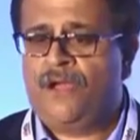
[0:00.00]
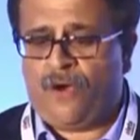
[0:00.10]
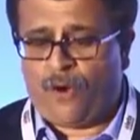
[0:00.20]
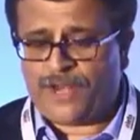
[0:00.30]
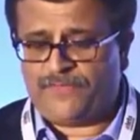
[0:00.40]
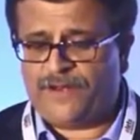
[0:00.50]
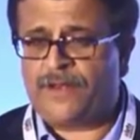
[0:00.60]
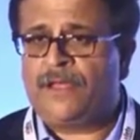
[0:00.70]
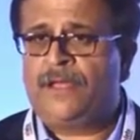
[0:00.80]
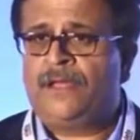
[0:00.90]
or
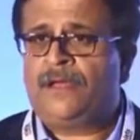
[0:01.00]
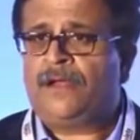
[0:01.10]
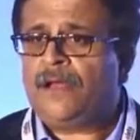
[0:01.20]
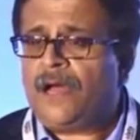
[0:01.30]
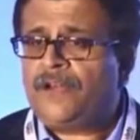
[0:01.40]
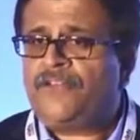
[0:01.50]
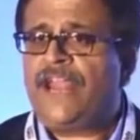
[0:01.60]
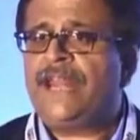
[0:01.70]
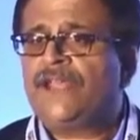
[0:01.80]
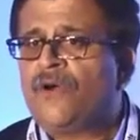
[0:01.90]
even
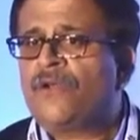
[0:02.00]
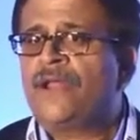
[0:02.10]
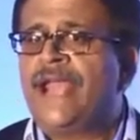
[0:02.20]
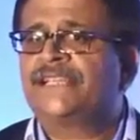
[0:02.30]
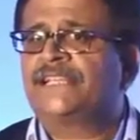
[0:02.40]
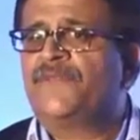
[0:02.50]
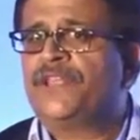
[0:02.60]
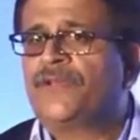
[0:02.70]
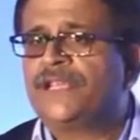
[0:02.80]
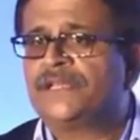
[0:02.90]
training or executive
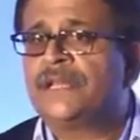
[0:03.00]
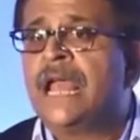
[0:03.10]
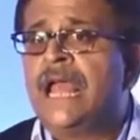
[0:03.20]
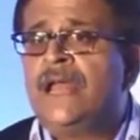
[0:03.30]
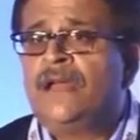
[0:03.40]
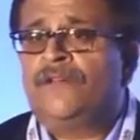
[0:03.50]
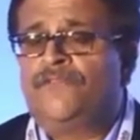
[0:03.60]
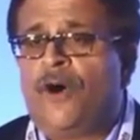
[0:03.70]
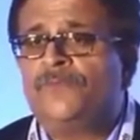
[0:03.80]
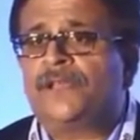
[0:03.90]
education,
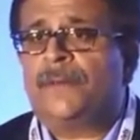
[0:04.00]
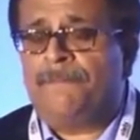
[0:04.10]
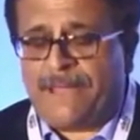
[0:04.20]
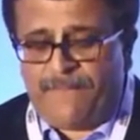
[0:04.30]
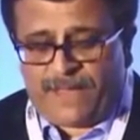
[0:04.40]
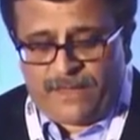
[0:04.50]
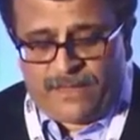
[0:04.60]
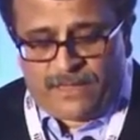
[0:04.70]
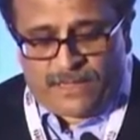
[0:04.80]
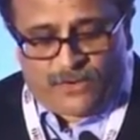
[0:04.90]
forms a big, big
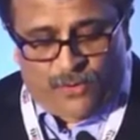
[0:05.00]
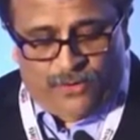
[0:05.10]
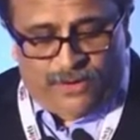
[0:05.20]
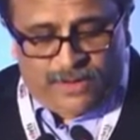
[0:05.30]
role.